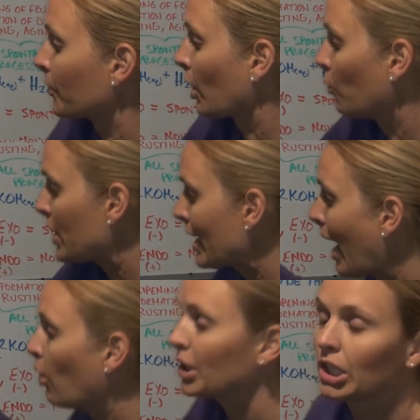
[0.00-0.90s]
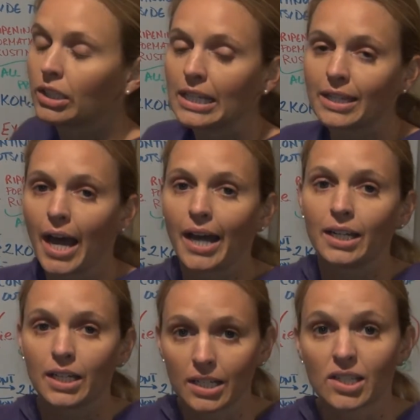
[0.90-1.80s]
if we calculate that and
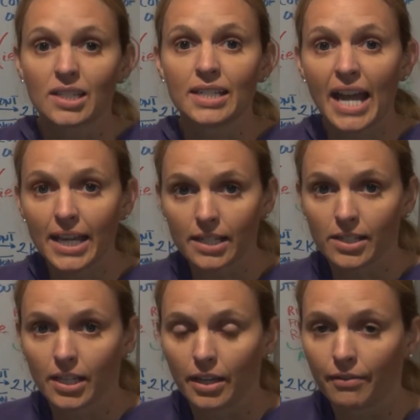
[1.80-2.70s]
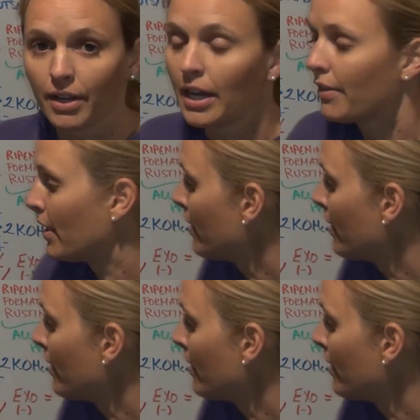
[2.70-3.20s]
it is negative, then